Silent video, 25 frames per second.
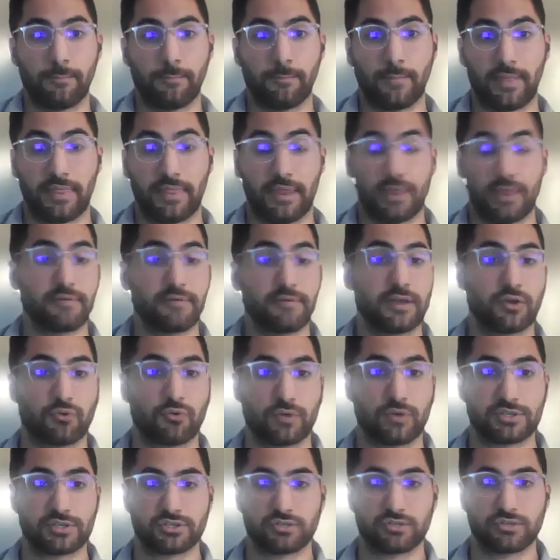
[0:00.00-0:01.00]
that have
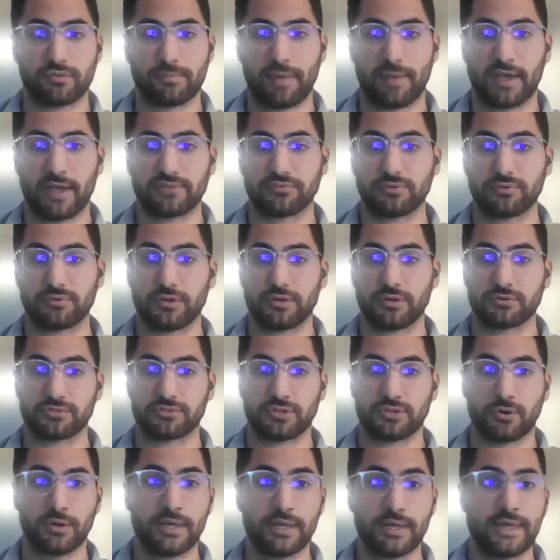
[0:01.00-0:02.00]
increased over the past few years.
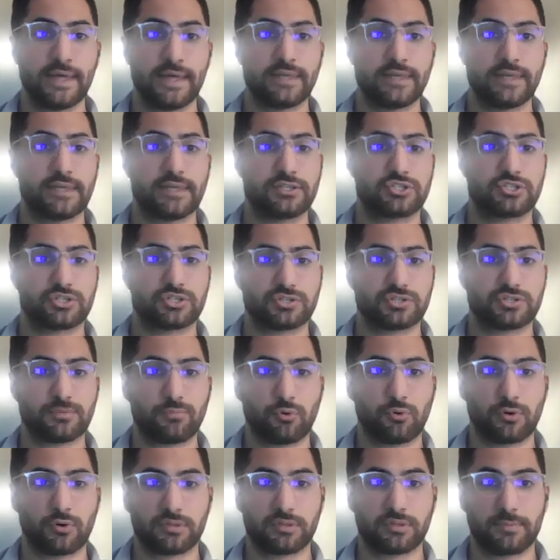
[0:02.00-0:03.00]
So it's just
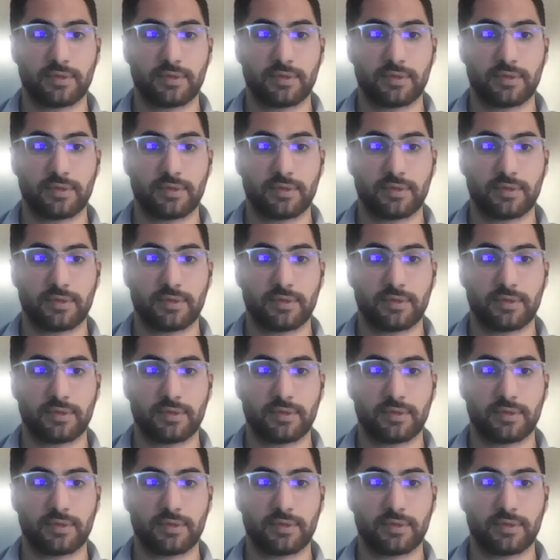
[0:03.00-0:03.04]
important